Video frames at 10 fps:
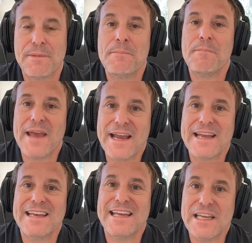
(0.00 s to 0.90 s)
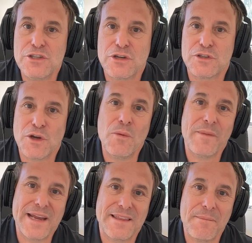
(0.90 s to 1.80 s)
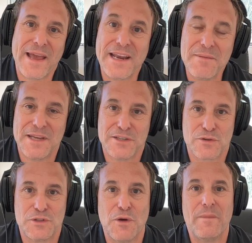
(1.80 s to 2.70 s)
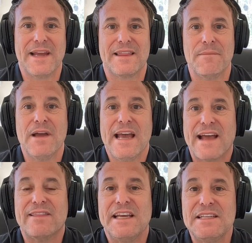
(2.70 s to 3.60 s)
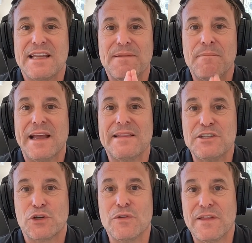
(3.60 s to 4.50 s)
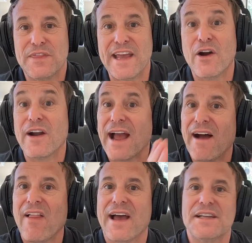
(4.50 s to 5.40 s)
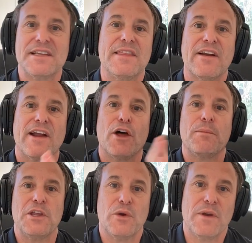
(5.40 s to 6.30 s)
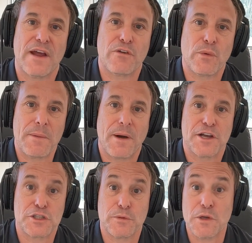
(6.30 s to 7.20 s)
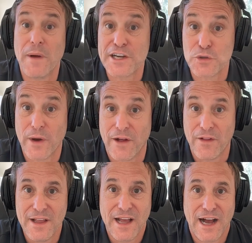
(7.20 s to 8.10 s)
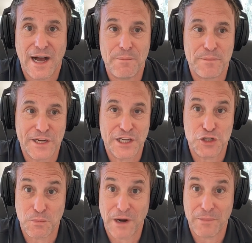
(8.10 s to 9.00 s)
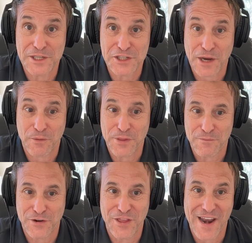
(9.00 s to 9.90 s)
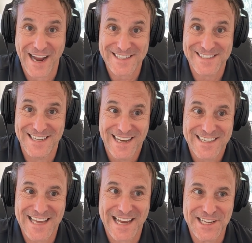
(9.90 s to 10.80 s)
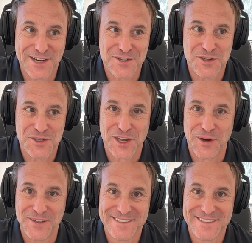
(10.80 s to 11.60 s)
But make it easier. Don't make them enemies, or don't make them, at least make sure that they are allies, that they are helping you in every way possible. You might as well, because you're probably stuck with them for the next 10 years or so.